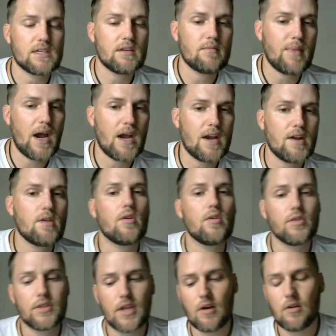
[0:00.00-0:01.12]
in bad
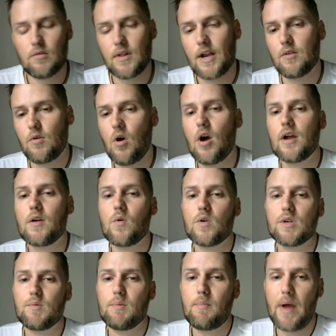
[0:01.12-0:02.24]
heroes that are later on going
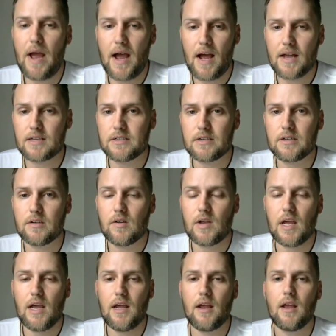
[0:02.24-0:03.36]
to be passed,
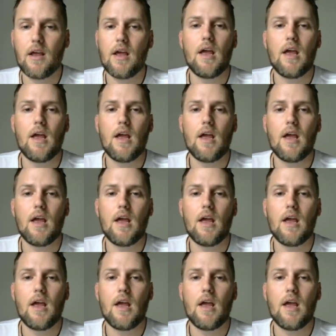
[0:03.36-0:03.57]
okay?